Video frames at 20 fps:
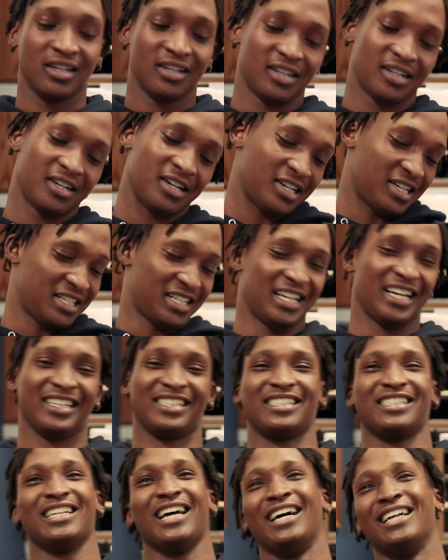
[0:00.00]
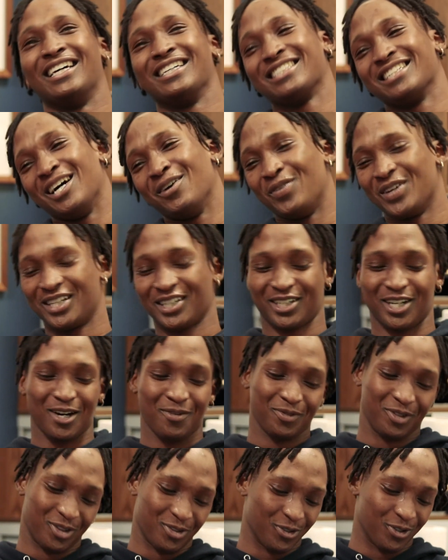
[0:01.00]
that's not going to
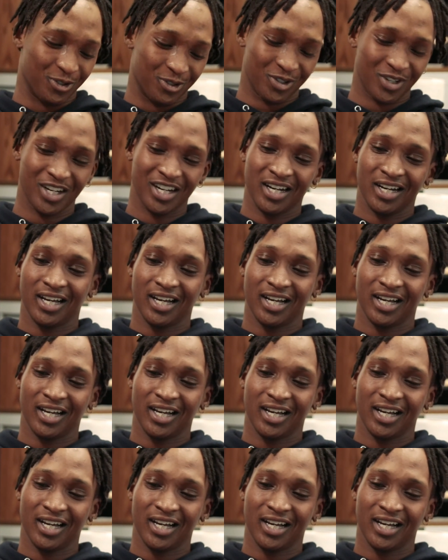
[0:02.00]
come through.